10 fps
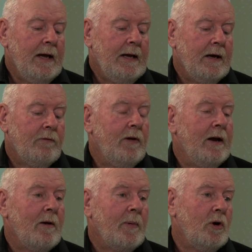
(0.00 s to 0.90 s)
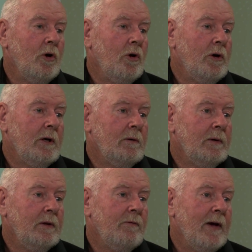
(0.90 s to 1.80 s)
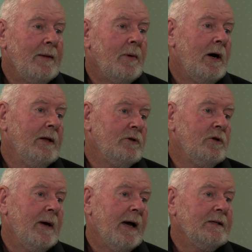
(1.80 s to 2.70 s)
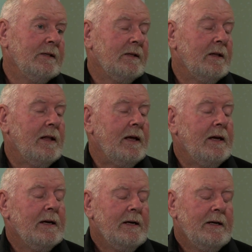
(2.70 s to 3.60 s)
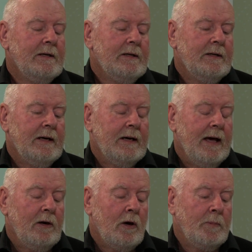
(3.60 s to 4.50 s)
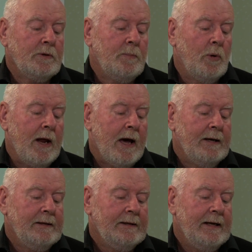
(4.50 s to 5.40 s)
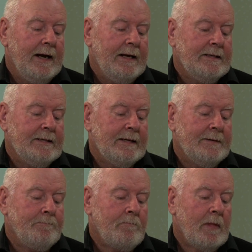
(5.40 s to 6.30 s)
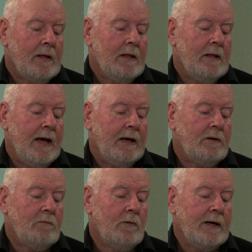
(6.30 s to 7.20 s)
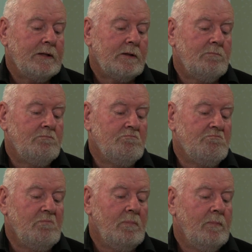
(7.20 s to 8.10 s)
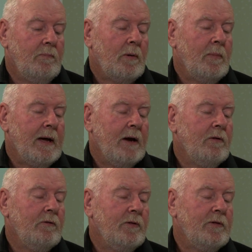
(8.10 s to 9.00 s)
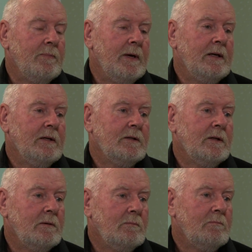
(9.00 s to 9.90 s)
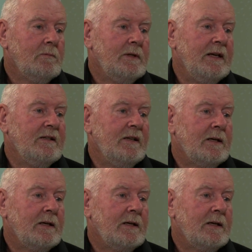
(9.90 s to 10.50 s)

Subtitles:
a flare up occurred in the valley behind the two houses that the helicopters had put out. And that raced probably 150 metres in 10